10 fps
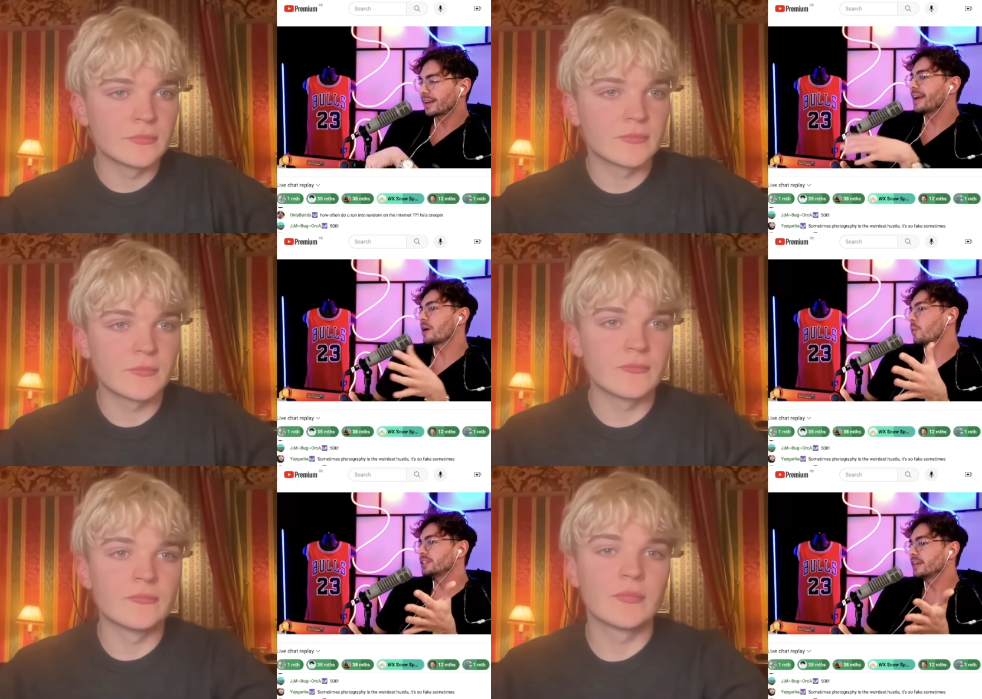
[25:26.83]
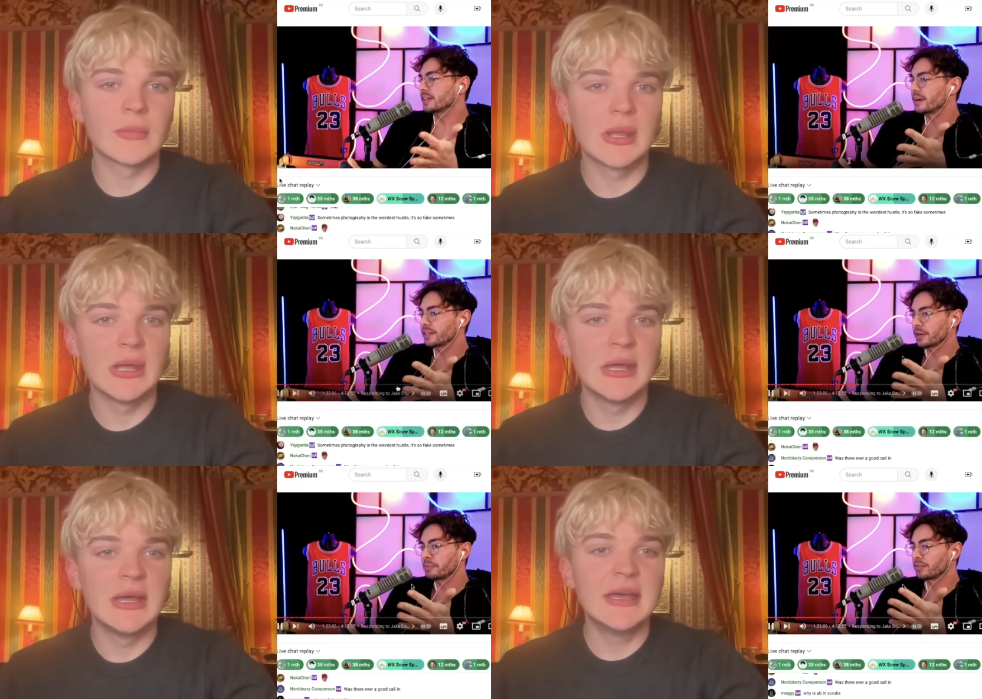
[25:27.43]
Speaker 1: again, I wish you didn't
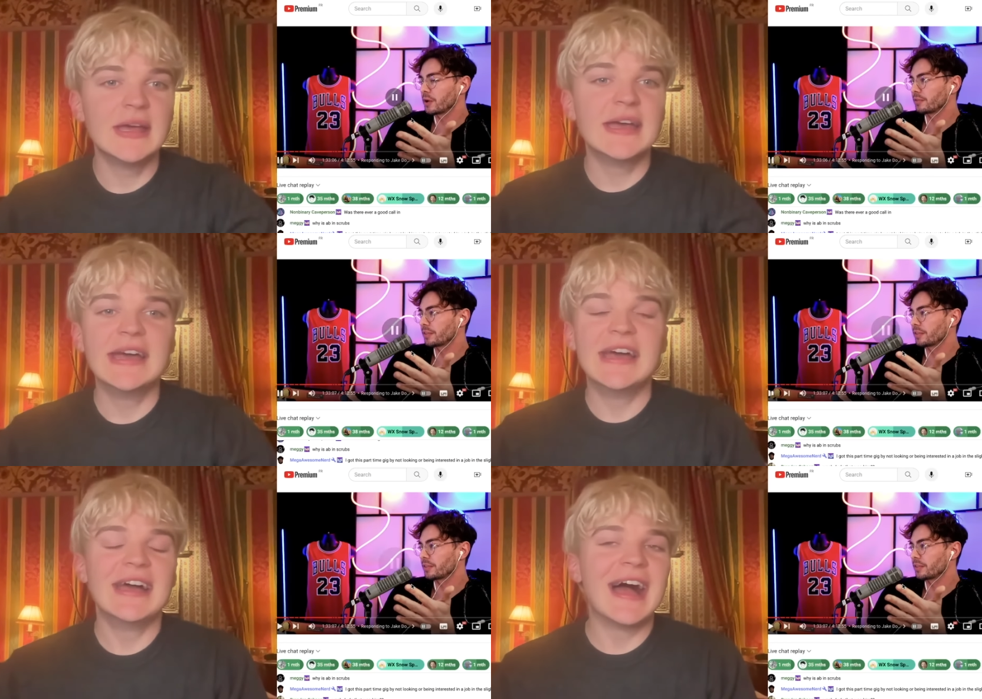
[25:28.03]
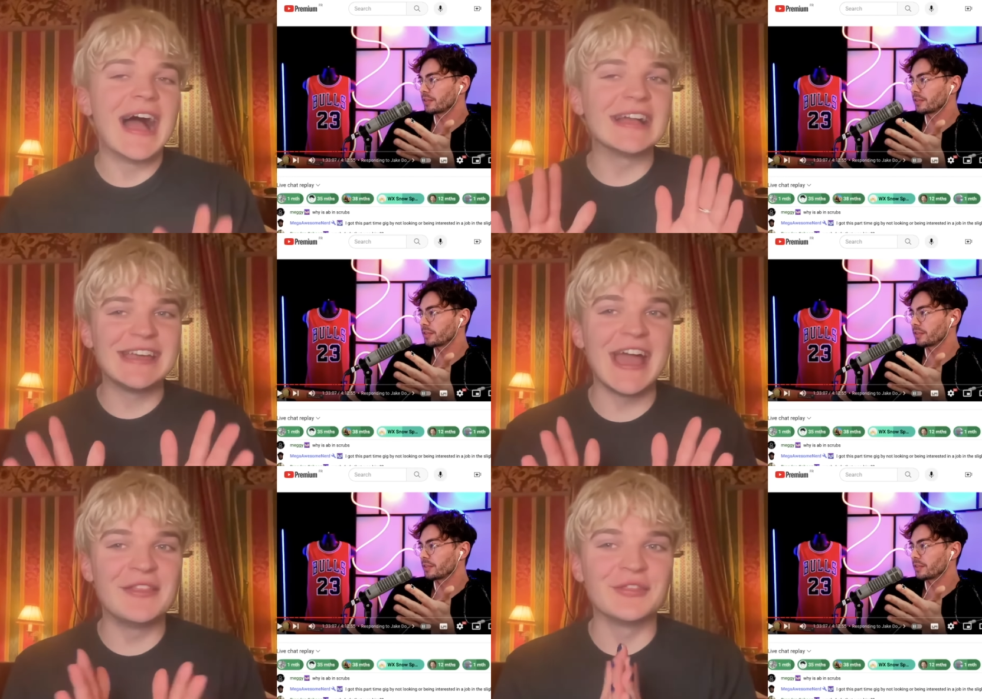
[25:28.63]
delete everything so I remember the flow.
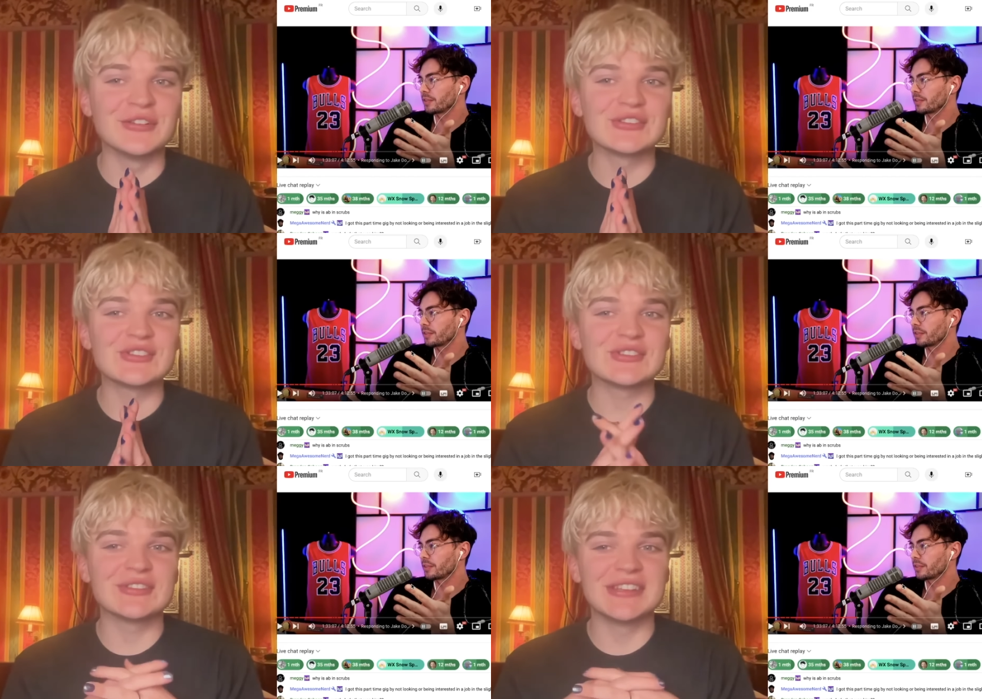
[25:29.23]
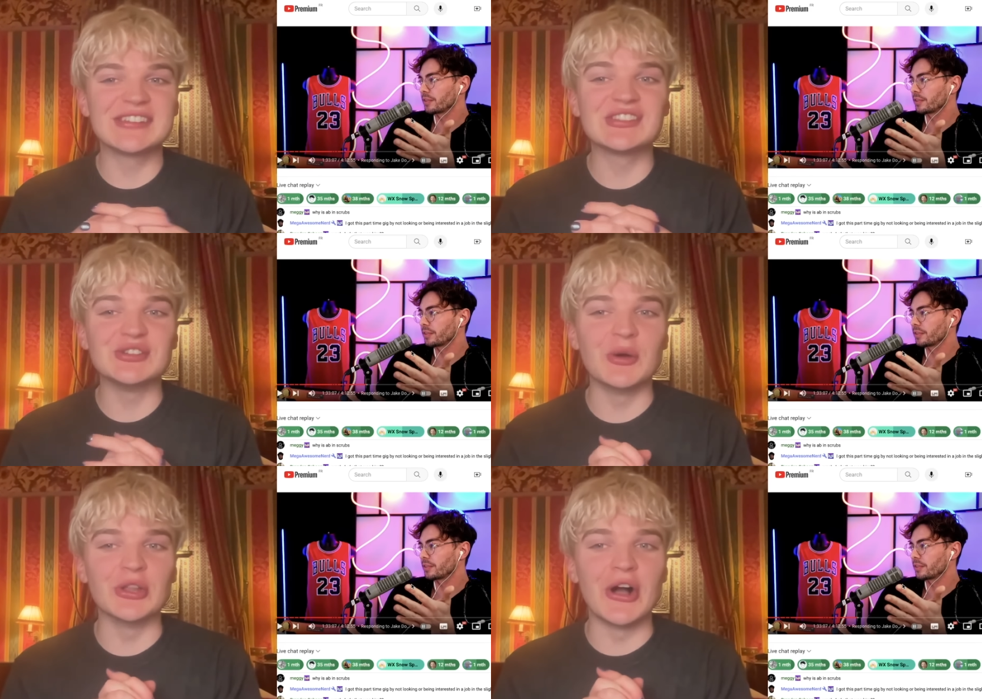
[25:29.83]
Speaker 2: Again, there's this
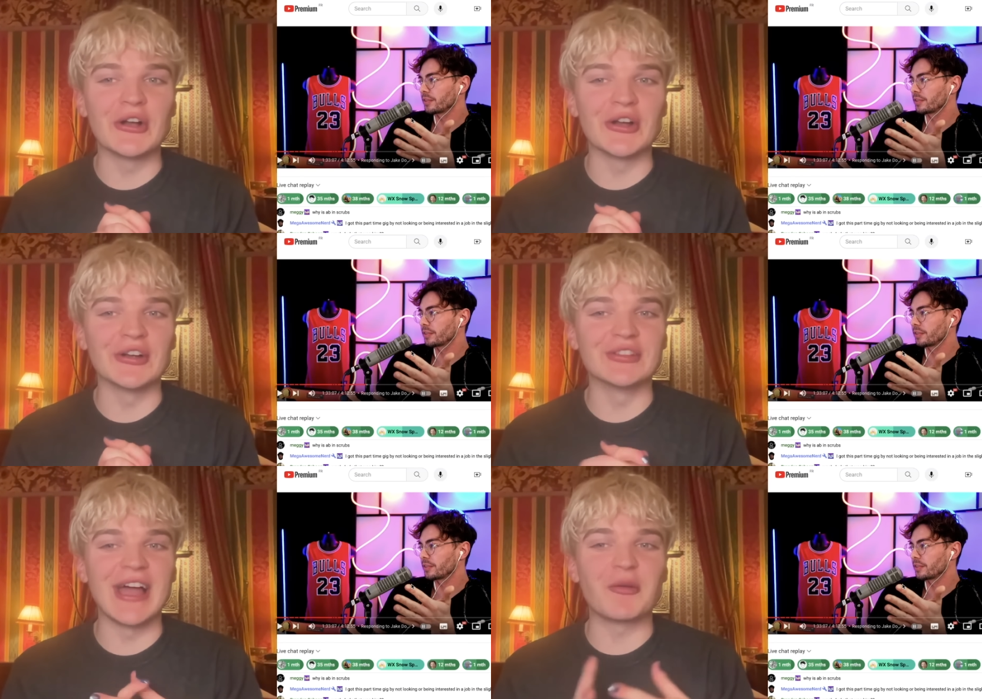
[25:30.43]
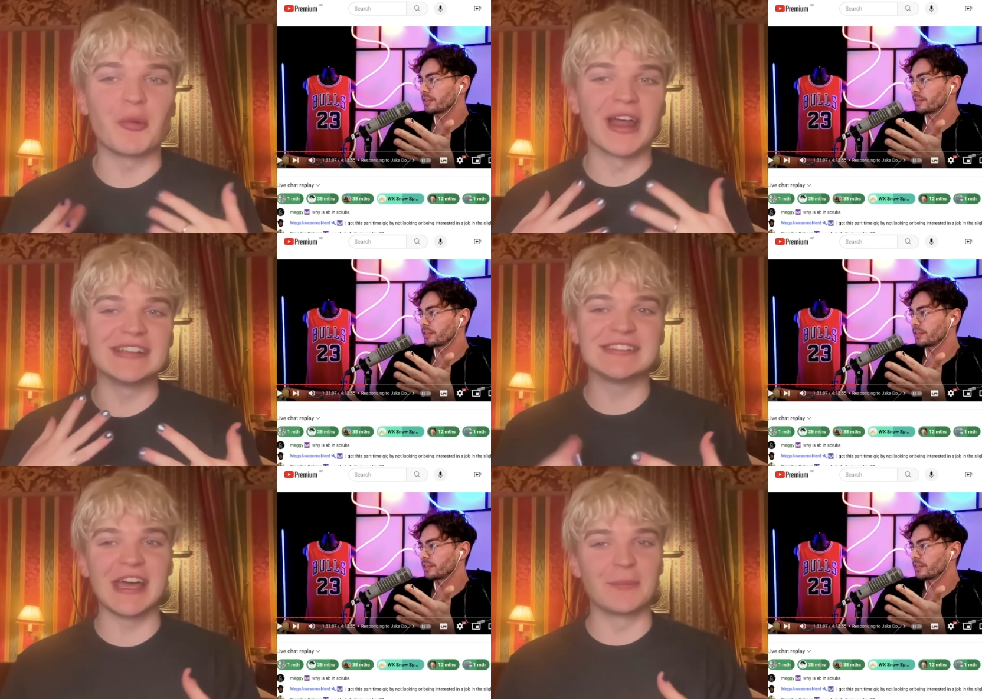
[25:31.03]
is no longer like what
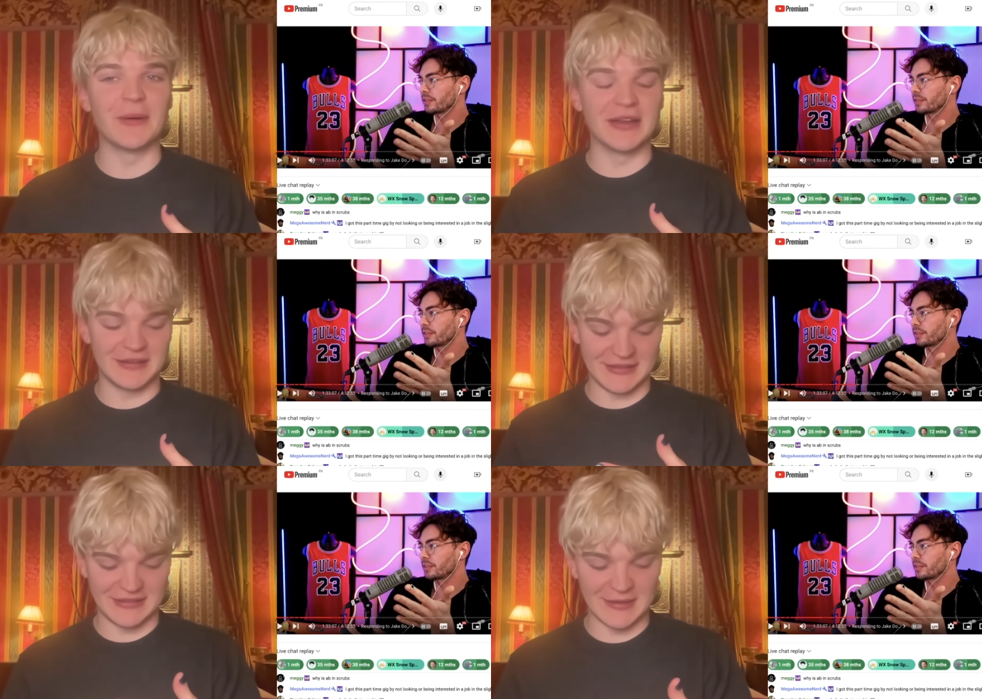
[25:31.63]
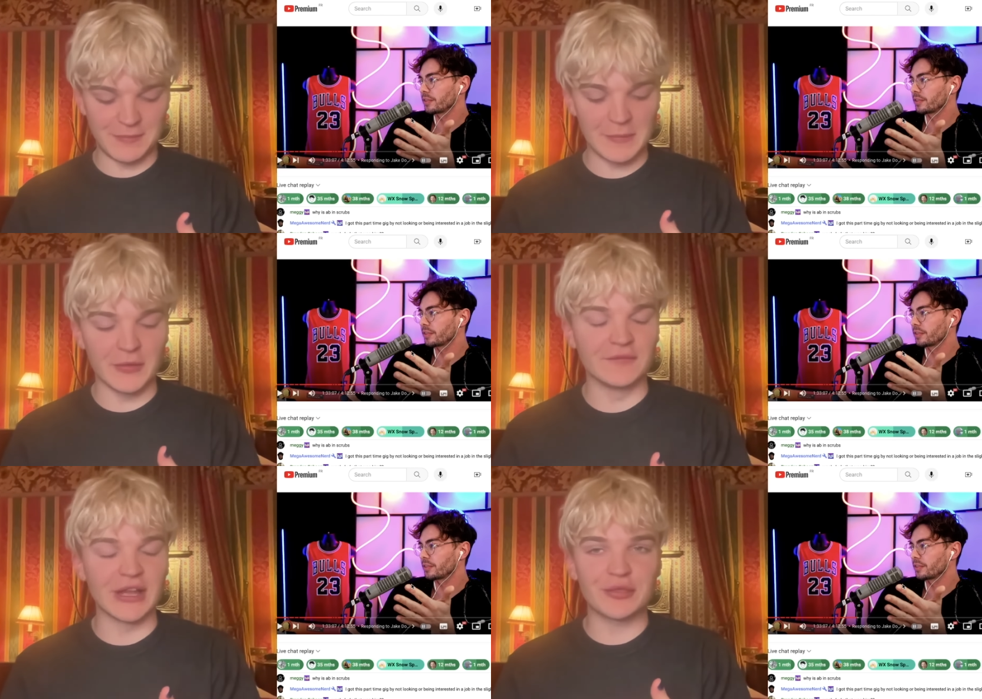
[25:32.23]
I said about that
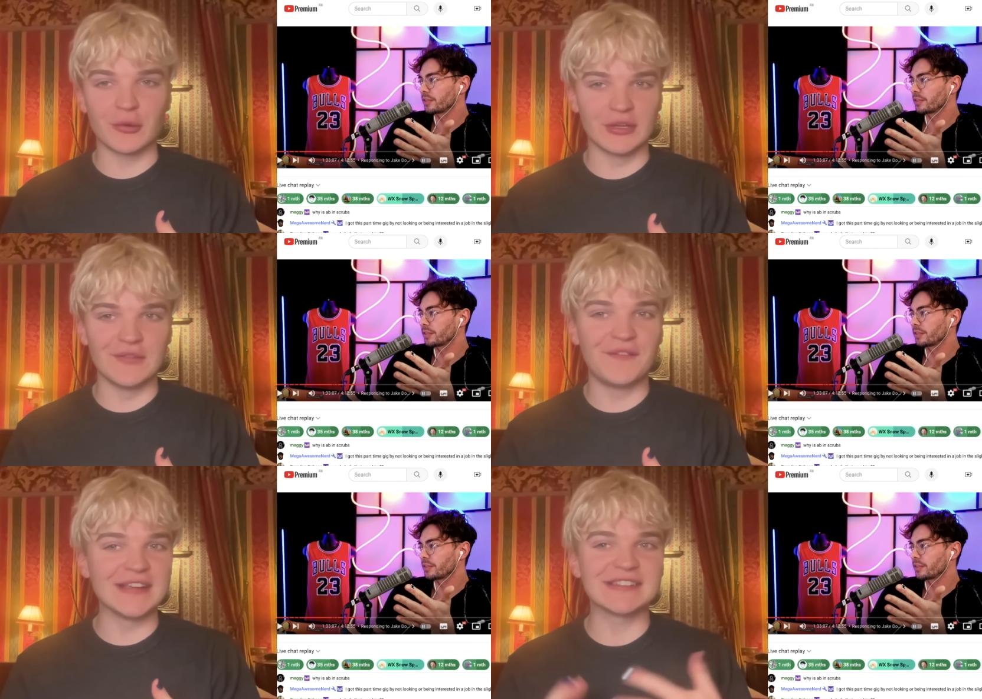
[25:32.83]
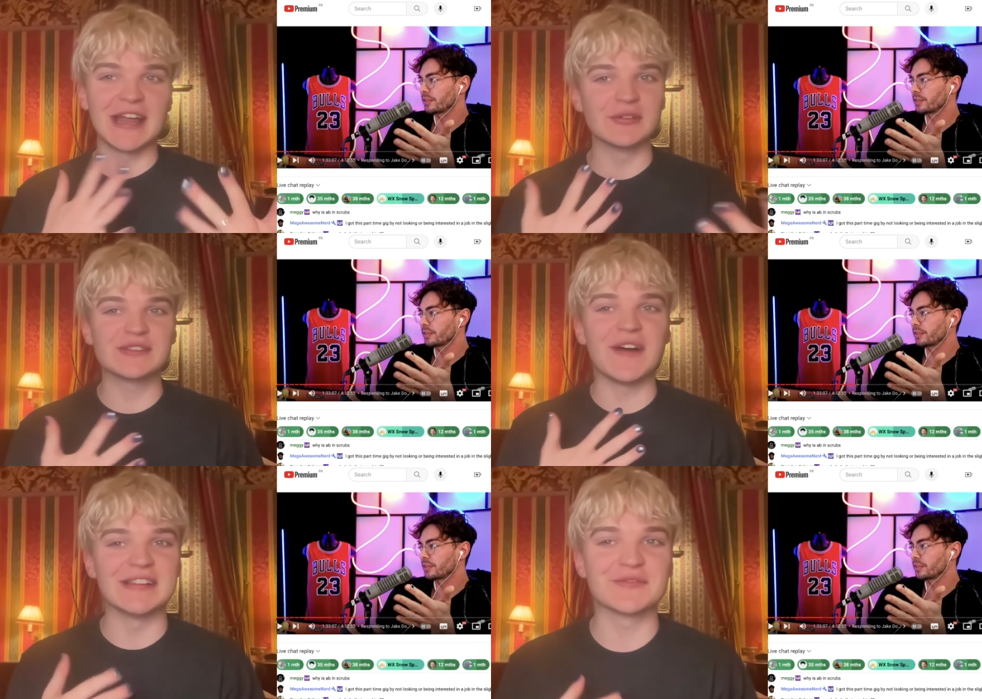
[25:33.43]
people have like thrown in the face that I
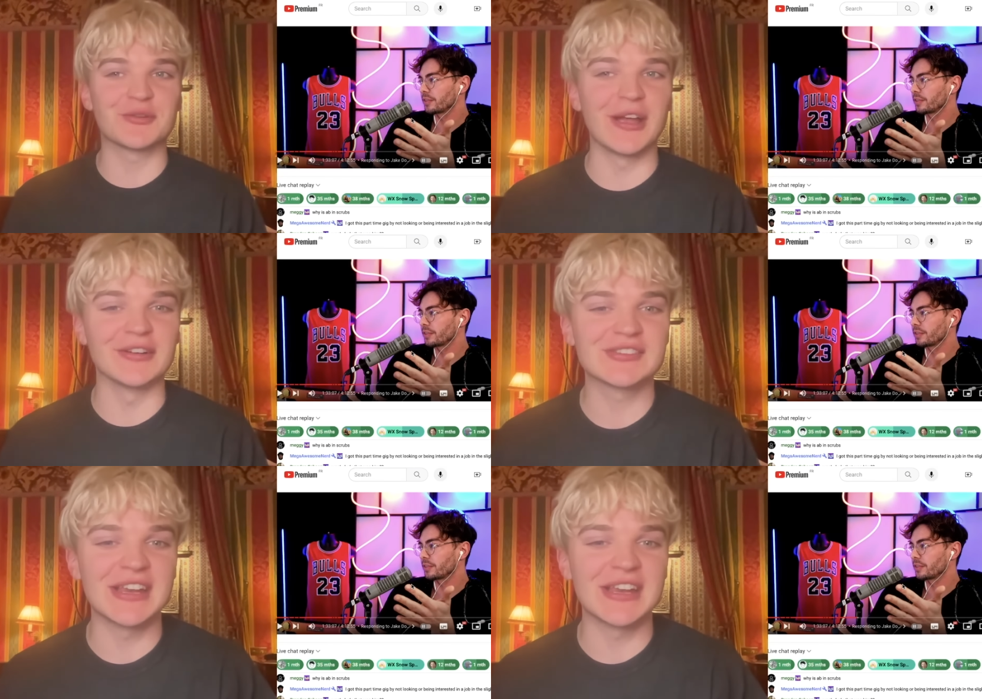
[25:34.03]
was fans of creators